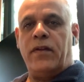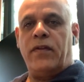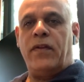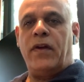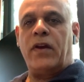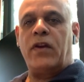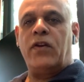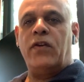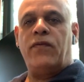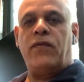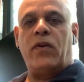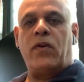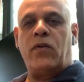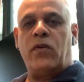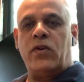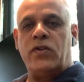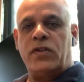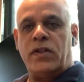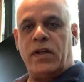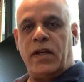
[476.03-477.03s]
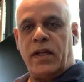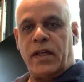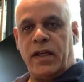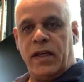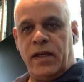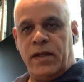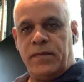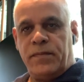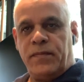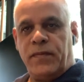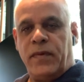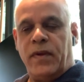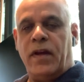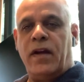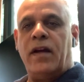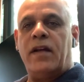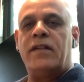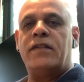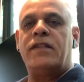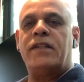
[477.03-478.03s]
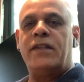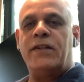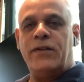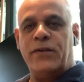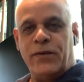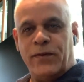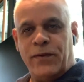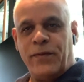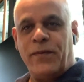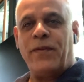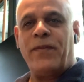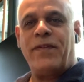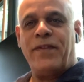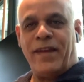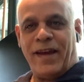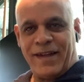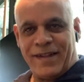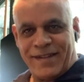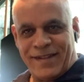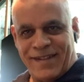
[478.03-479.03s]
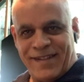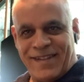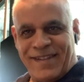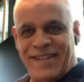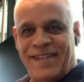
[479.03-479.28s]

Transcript: Thank you for watching again, and see you. Thanks.